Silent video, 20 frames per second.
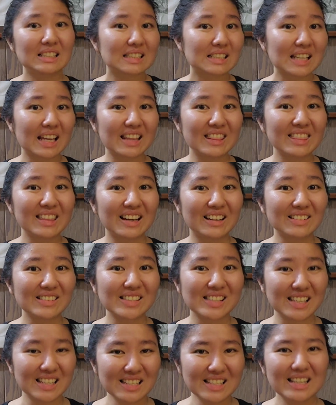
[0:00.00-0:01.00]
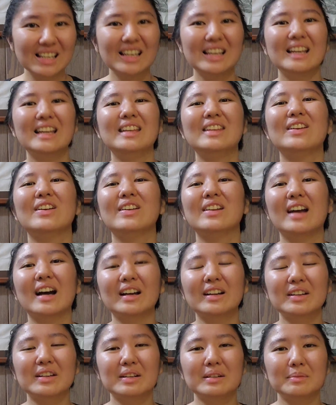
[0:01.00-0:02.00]
10,000, you're
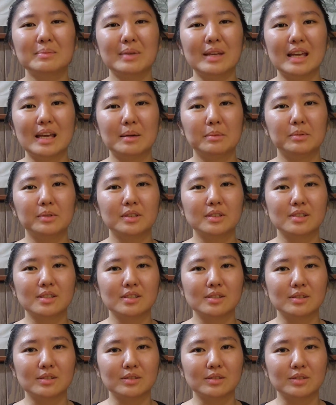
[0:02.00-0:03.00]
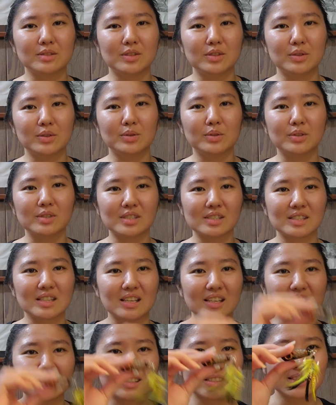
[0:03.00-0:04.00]
not going to be able to use
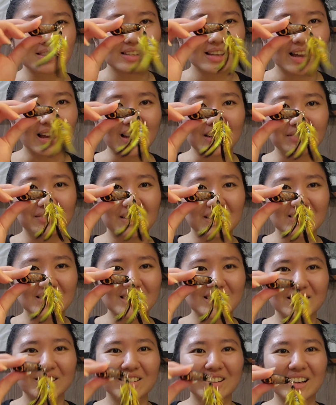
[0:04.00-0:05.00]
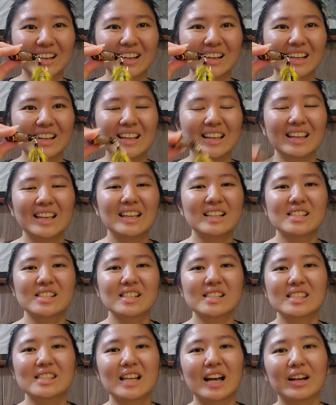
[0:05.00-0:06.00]
this 1/2 ounce lure. It's
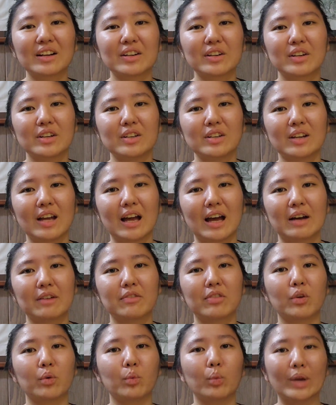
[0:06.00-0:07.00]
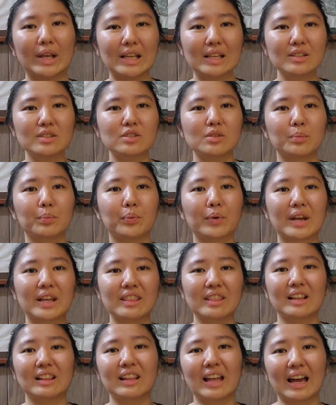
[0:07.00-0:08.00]
just not going to have the weight to bring
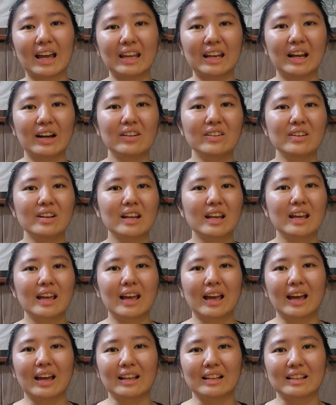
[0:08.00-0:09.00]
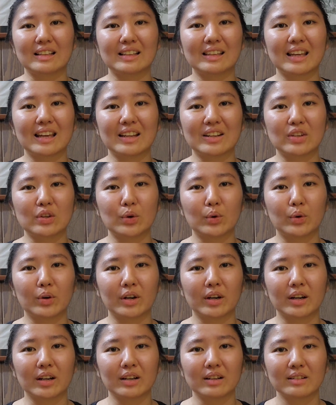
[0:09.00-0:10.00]
the line out and get
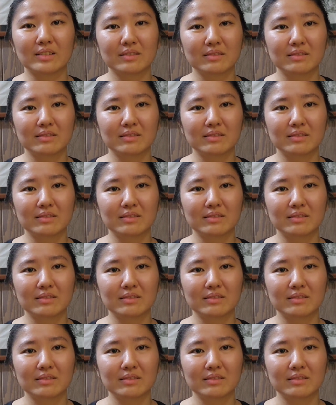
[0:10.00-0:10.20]
your